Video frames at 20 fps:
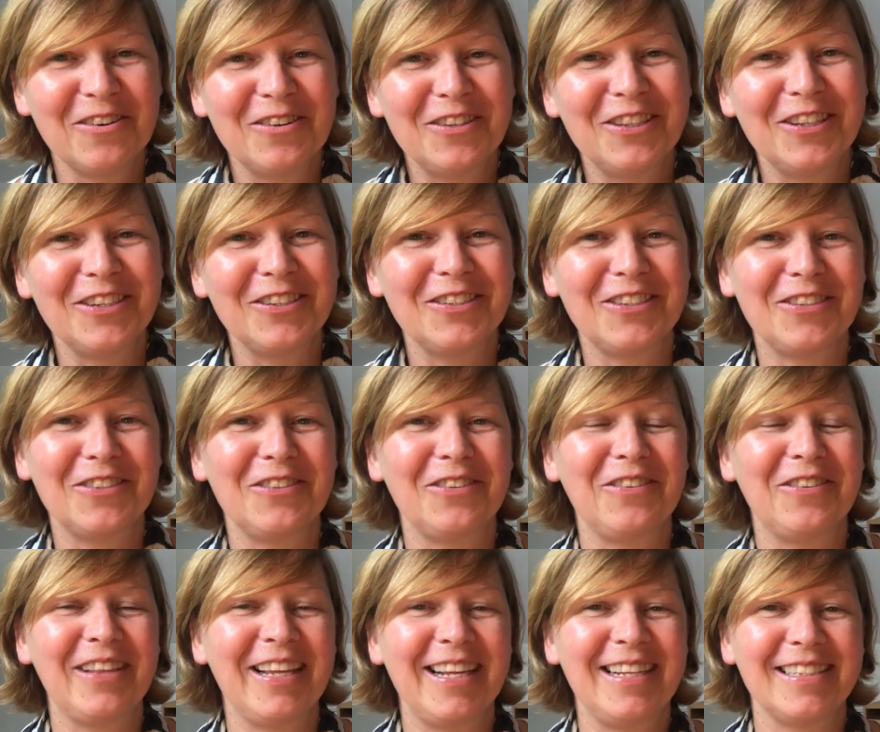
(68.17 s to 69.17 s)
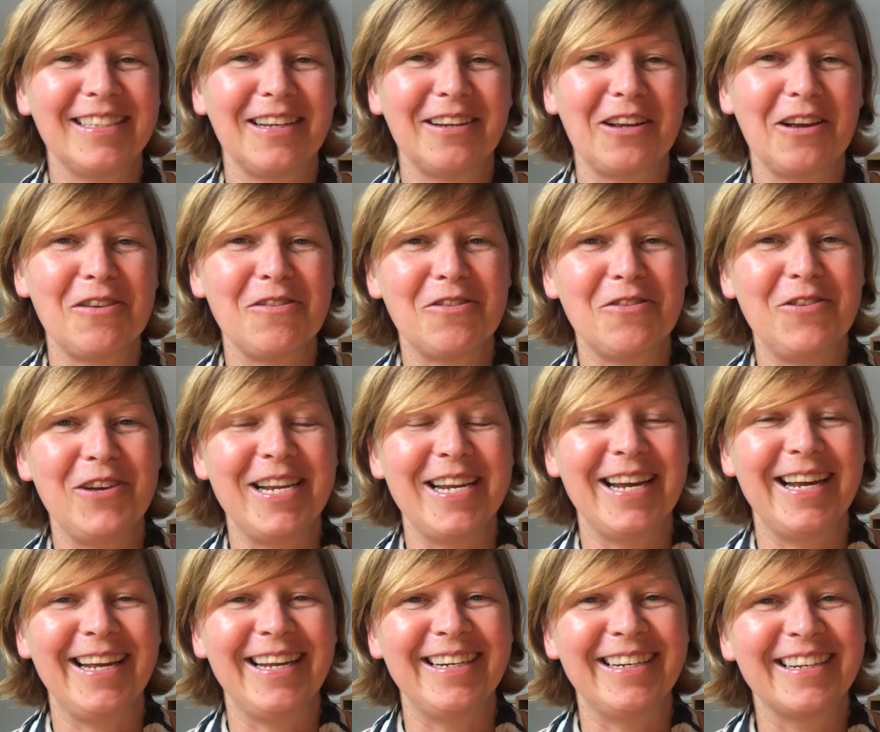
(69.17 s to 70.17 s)
all those sort of things that go through your
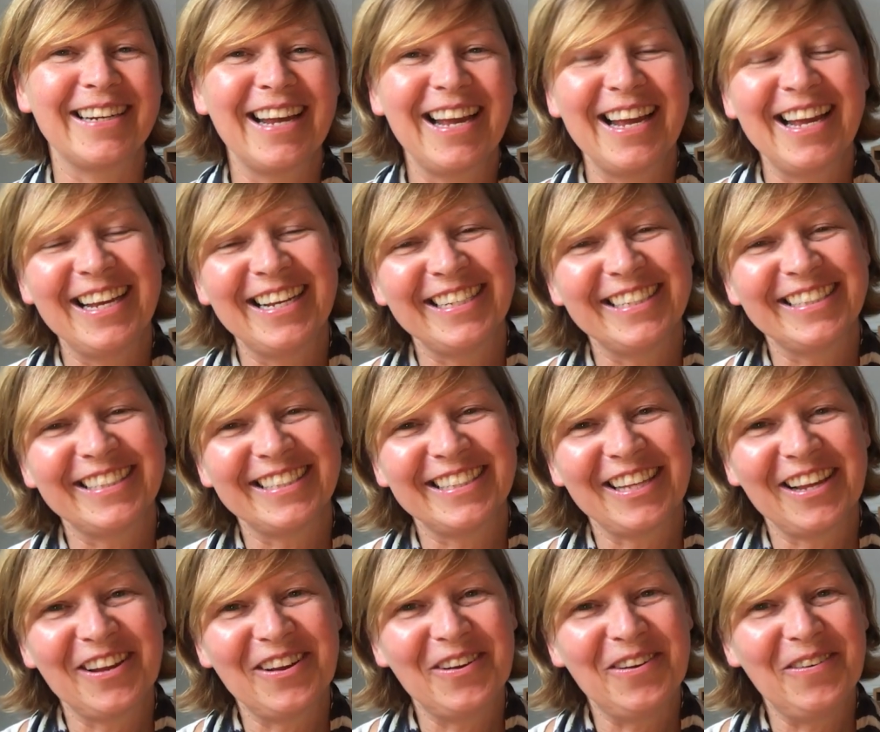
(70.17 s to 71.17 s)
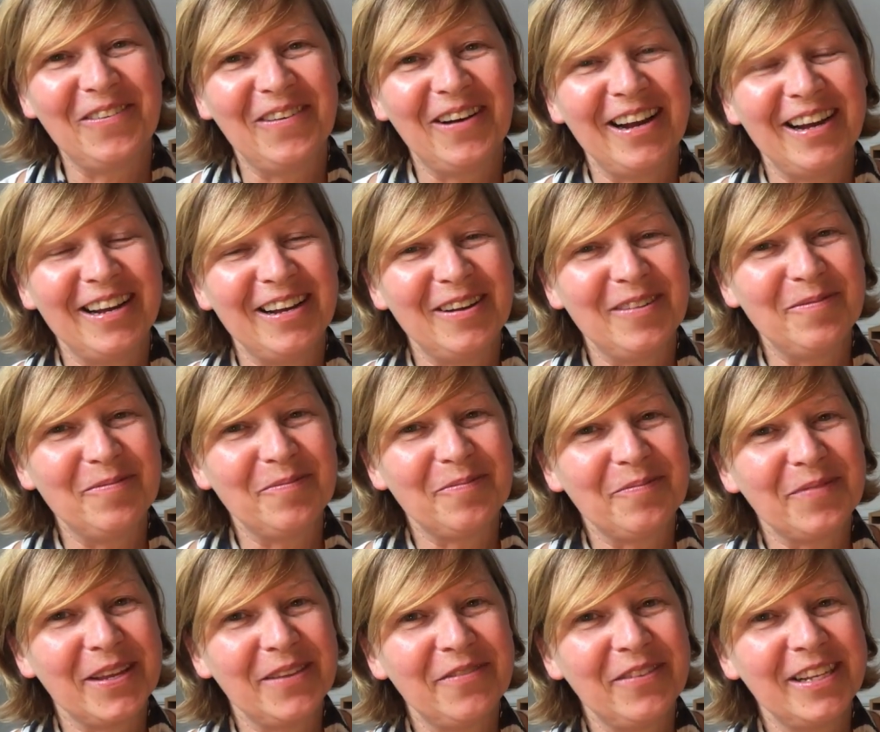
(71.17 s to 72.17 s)
head so um,
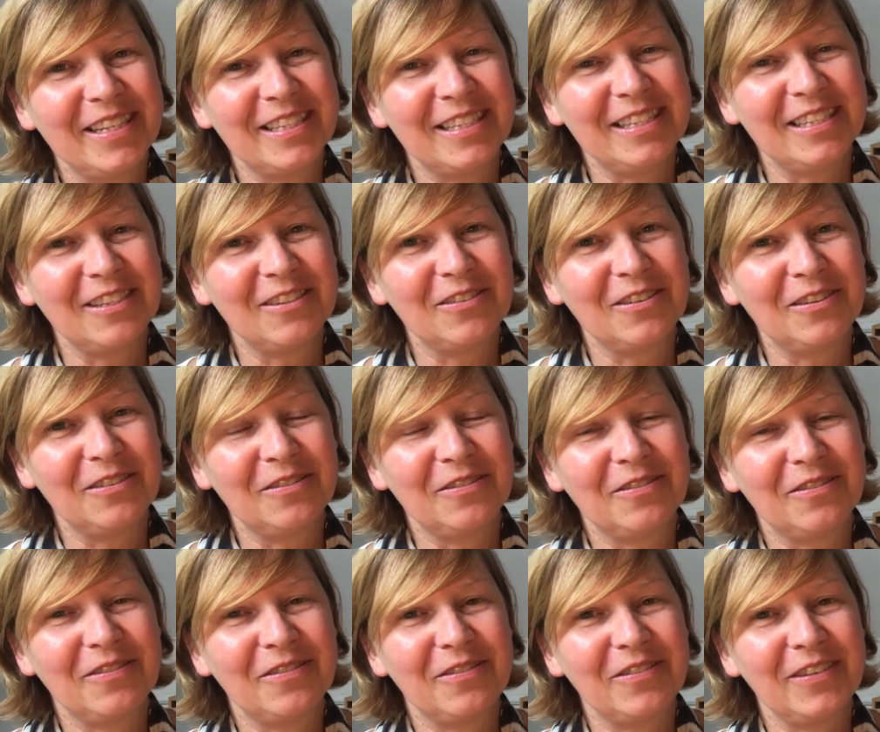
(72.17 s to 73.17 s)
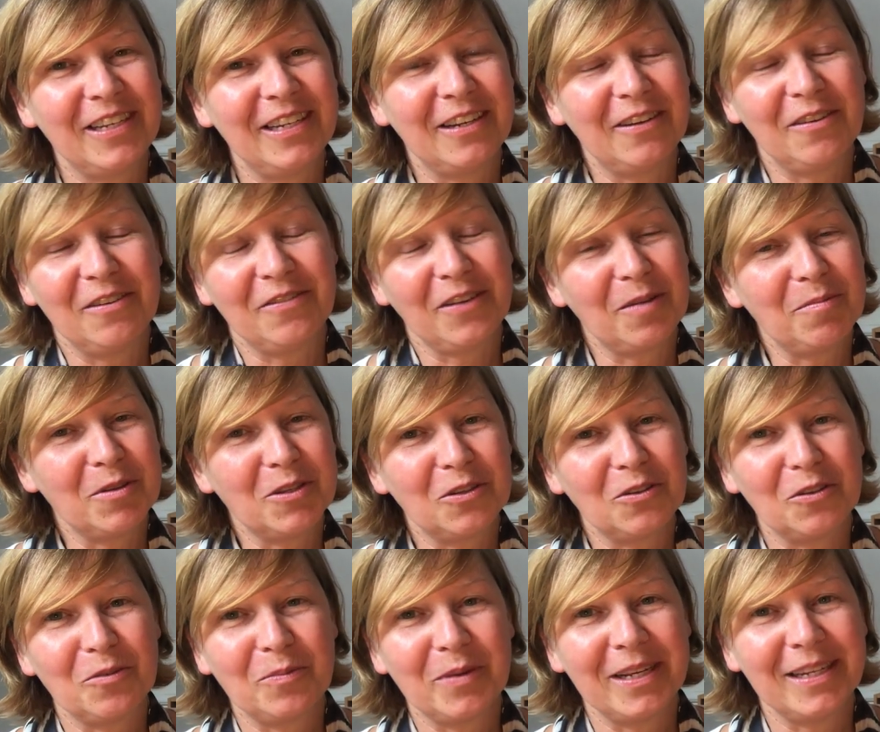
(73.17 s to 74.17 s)
if it's sort of you know if I'm the
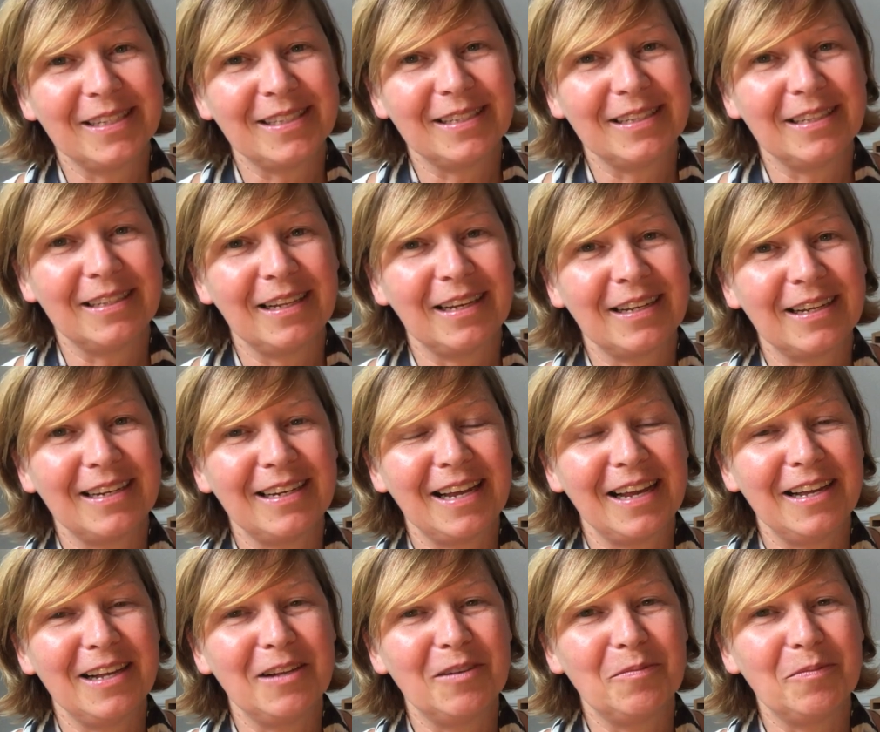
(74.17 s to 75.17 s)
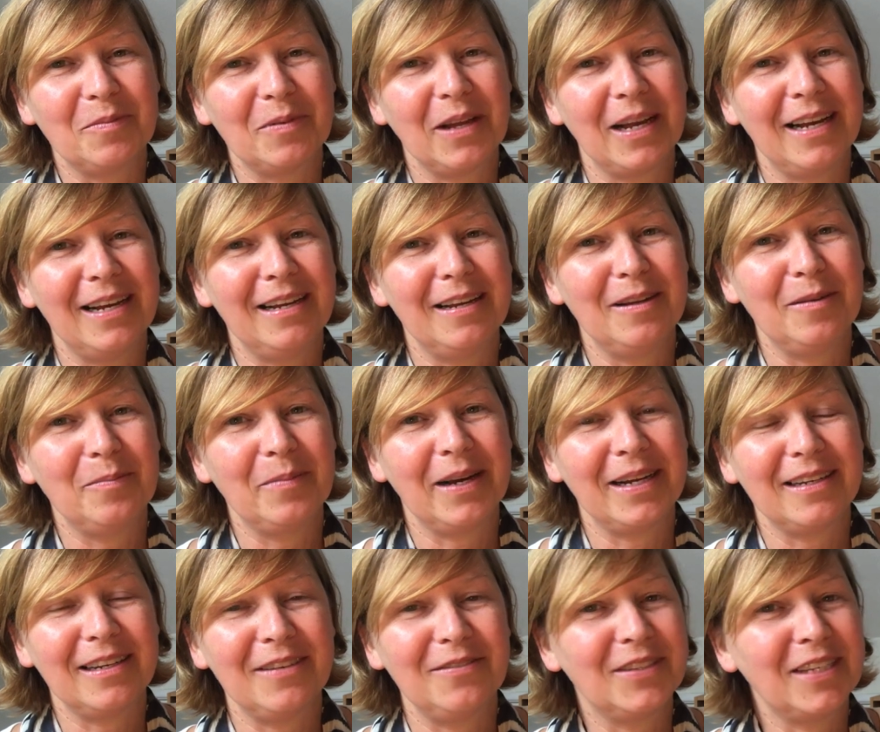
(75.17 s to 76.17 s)
sort of person that can help um,
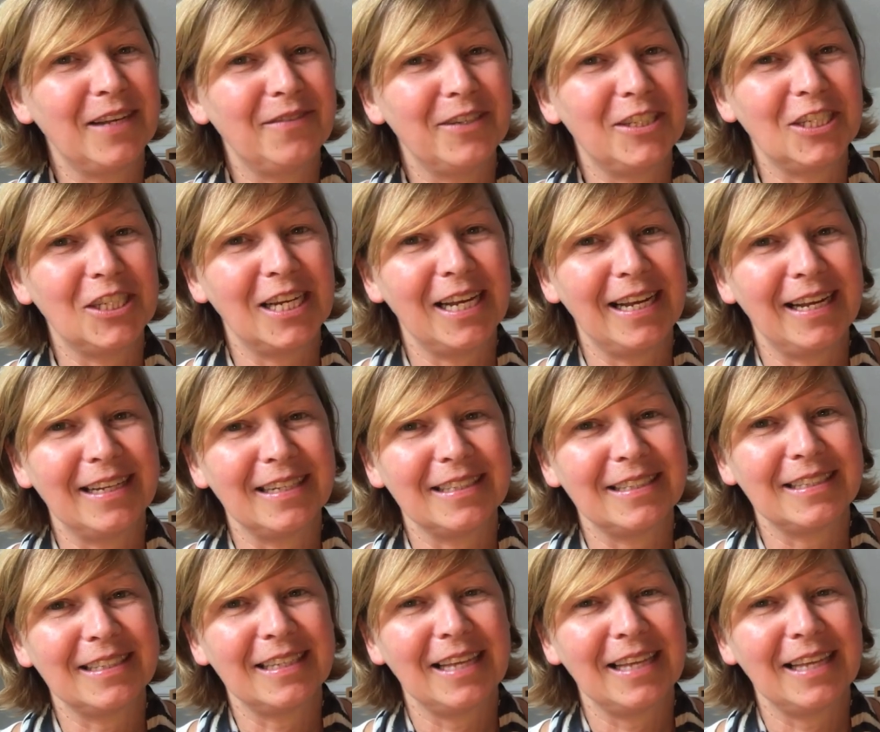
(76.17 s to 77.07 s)
I'd love to have a chat